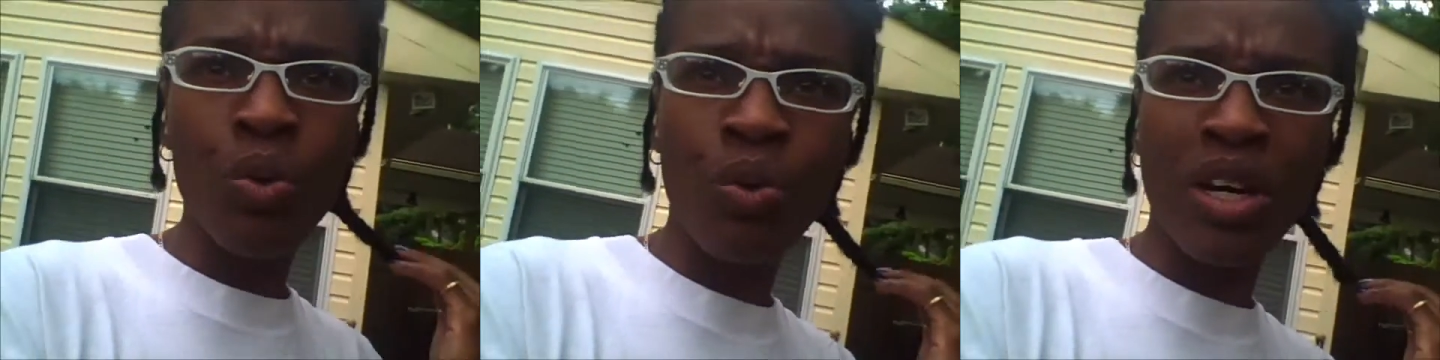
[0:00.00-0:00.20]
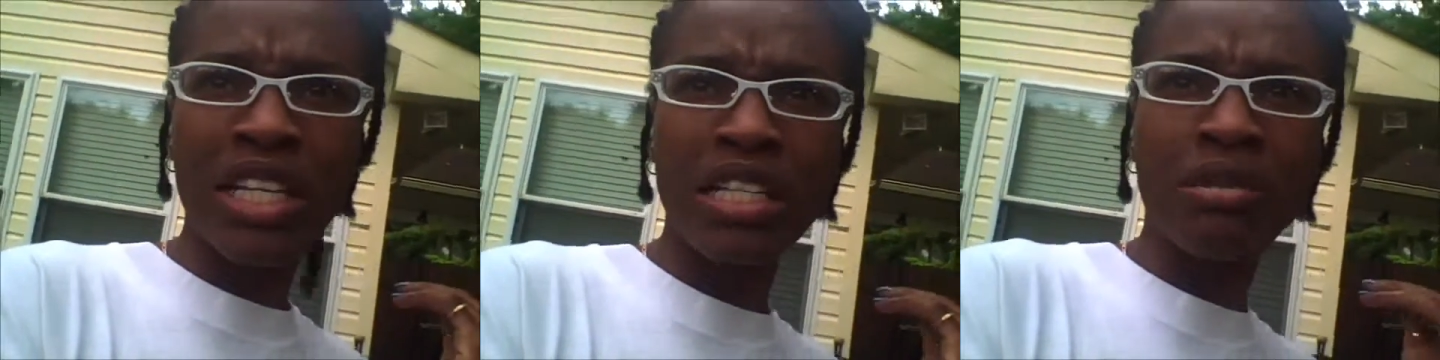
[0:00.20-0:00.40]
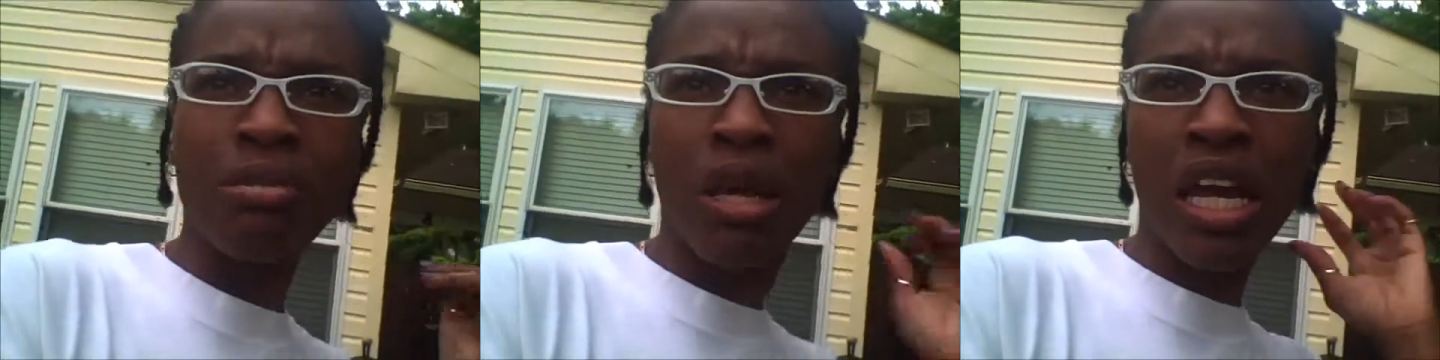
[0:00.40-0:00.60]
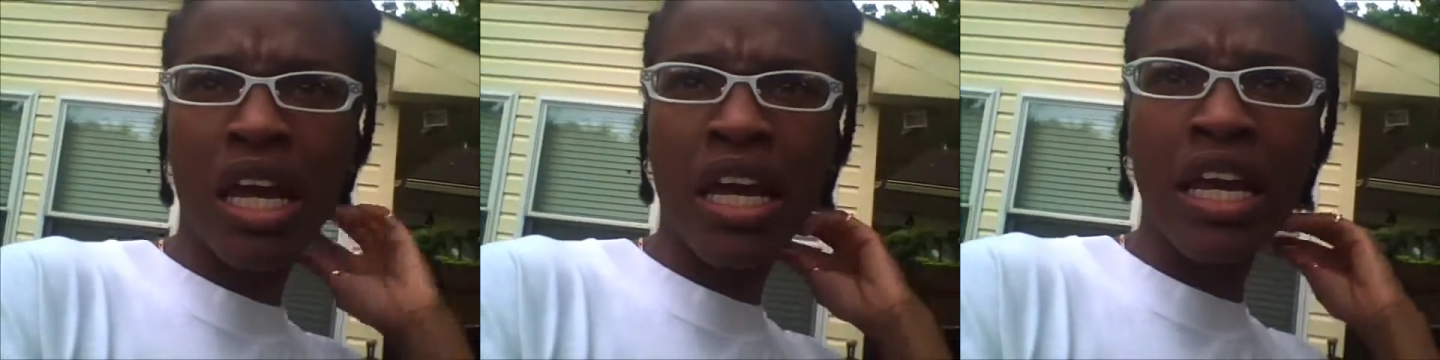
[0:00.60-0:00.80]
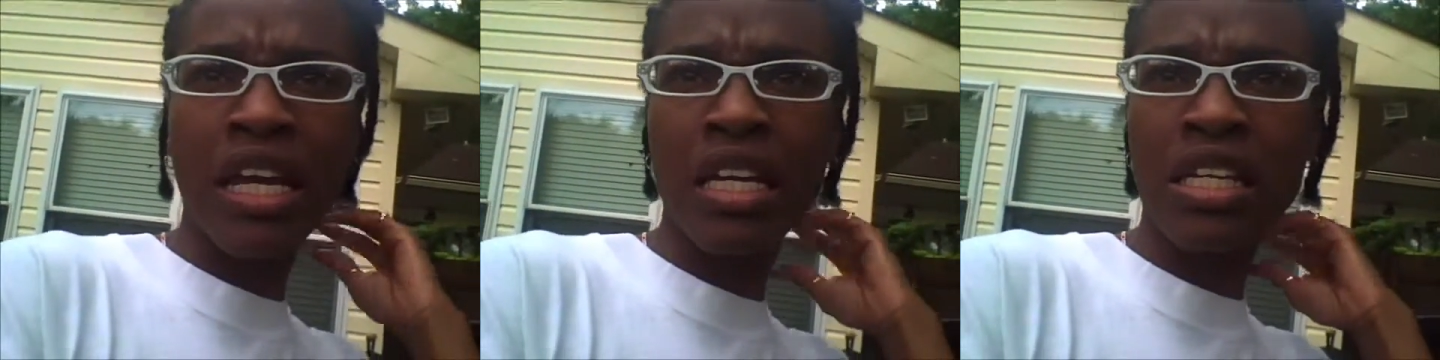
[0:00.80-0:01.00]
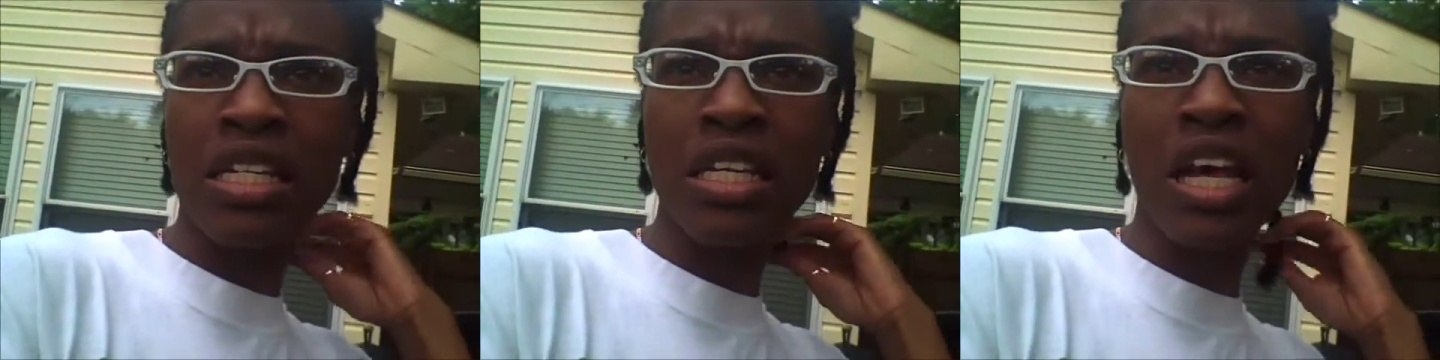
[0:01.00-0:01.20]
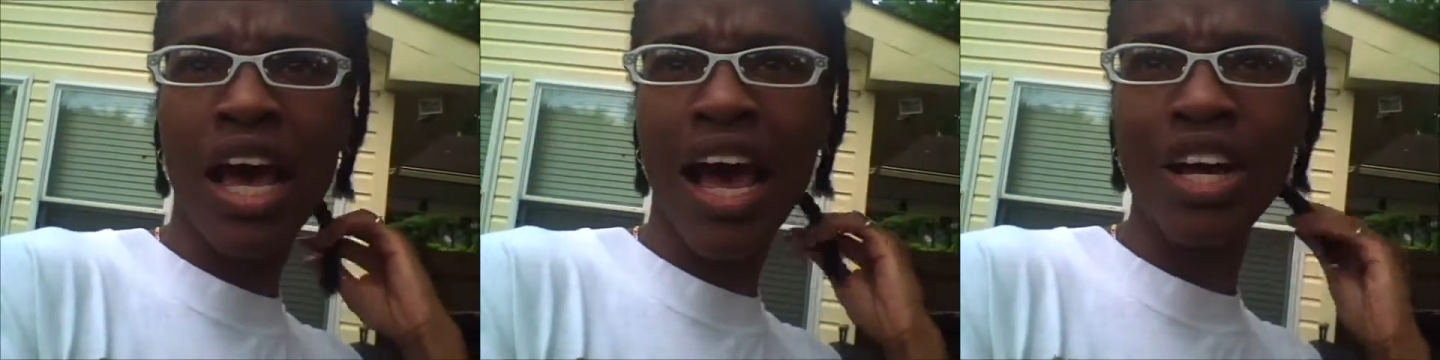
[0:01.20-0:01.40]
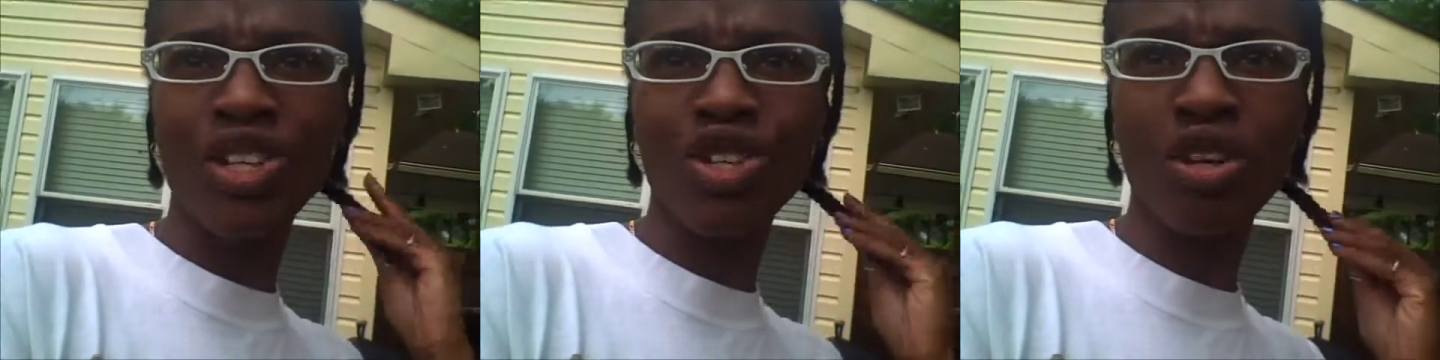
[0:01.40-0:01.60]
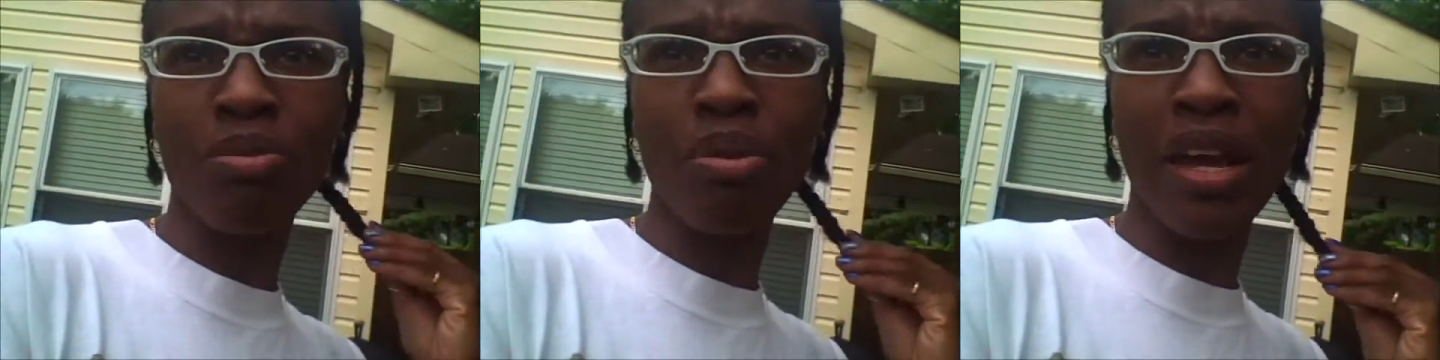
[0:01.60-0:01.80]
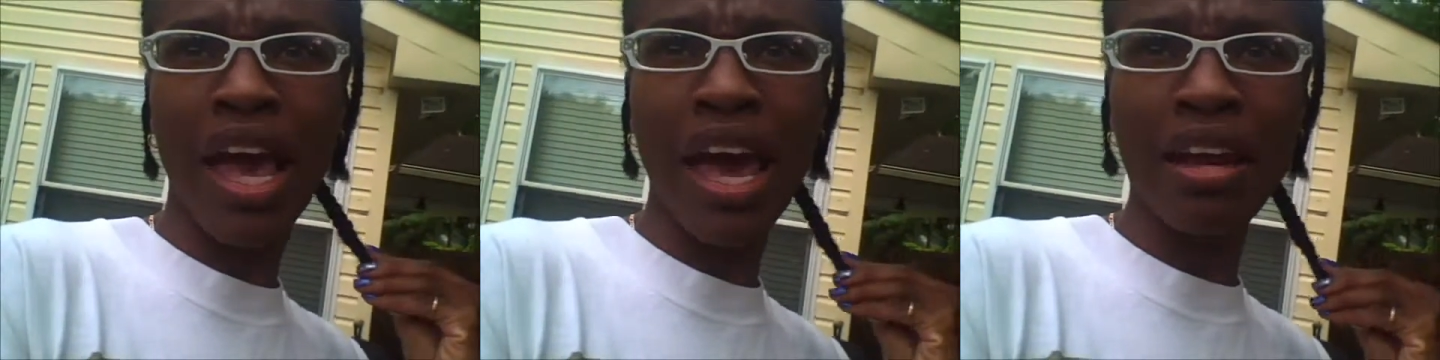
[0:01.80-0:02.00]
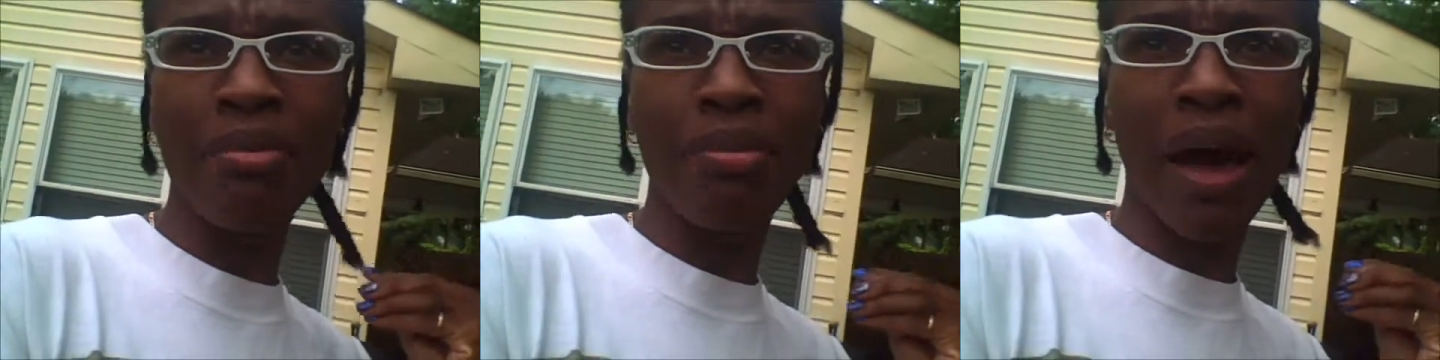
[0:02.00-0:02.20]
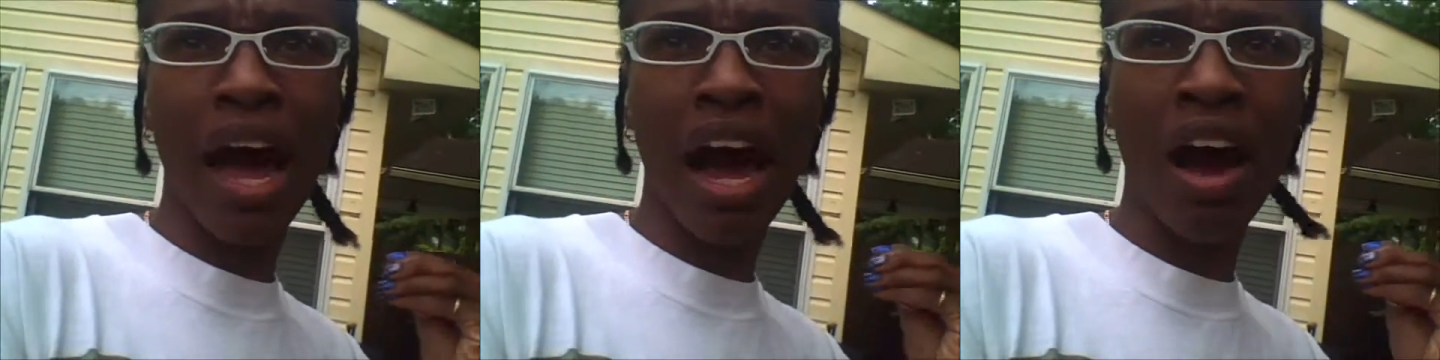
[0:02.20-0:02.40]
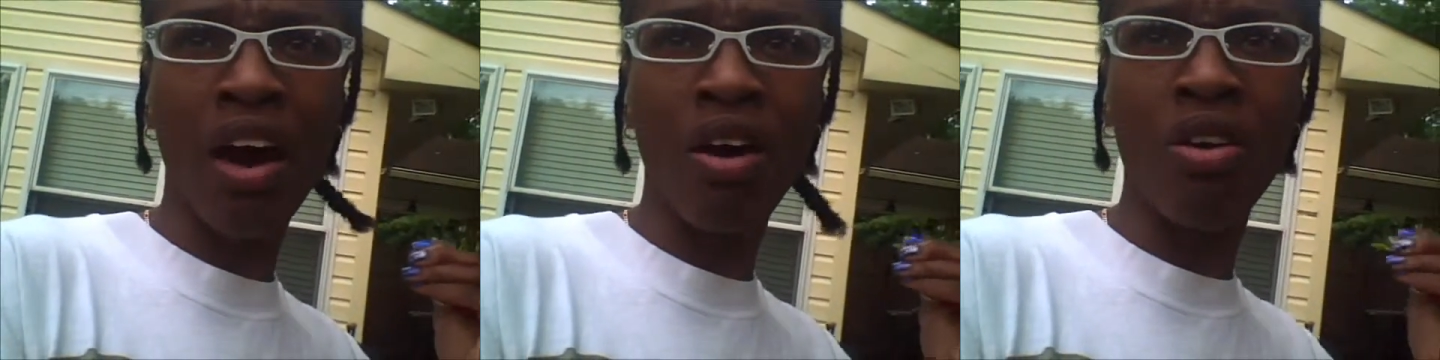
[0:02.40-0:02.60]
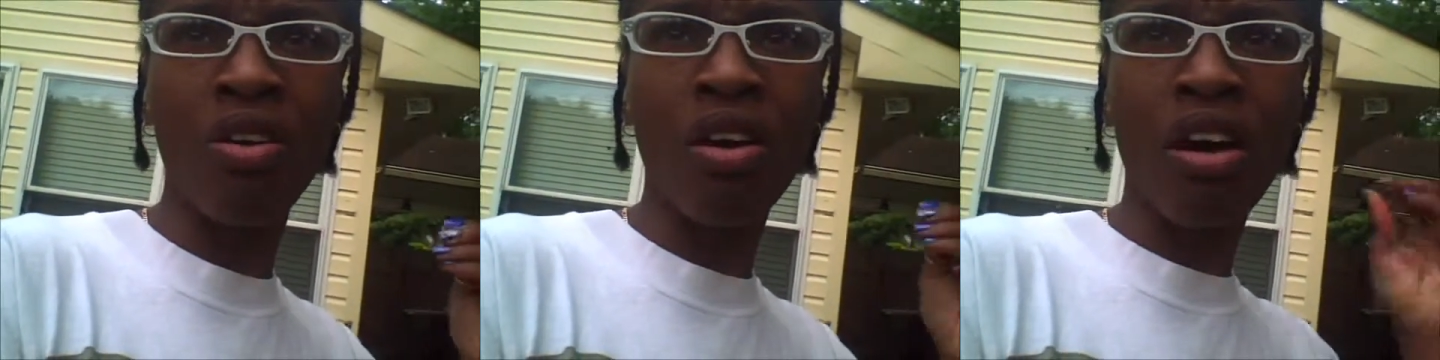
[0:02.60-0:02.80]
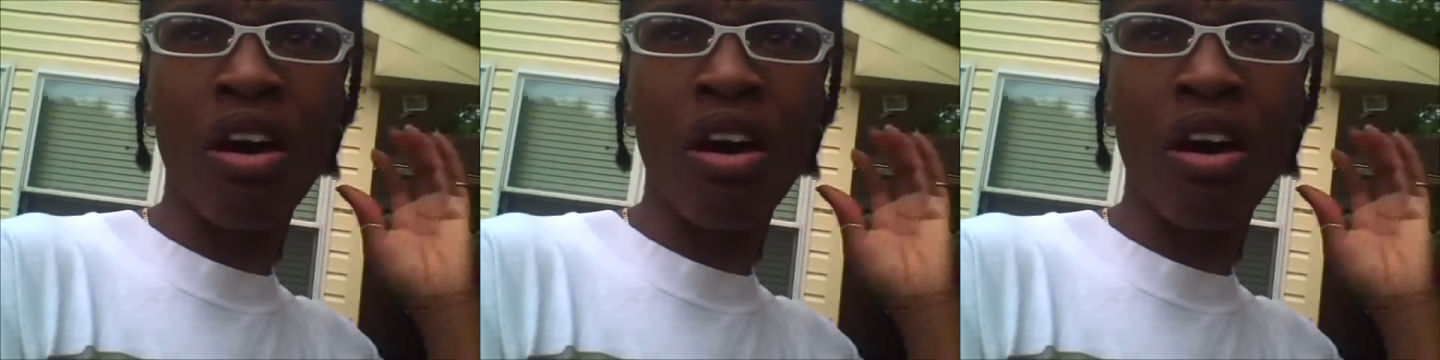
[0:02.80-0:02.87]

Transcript: which means I should be at about